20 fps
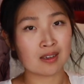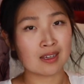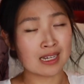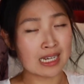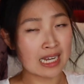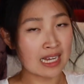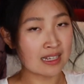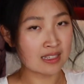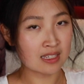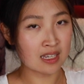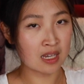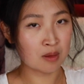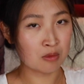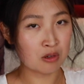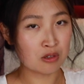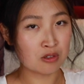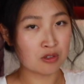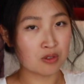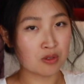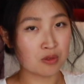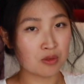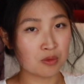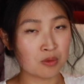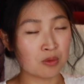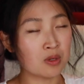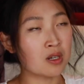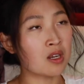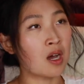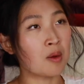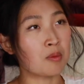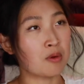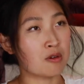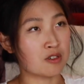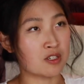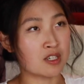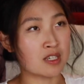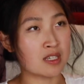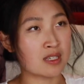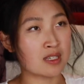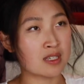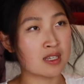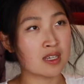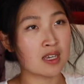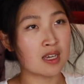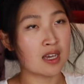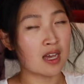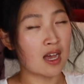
intense gamers, would not purchase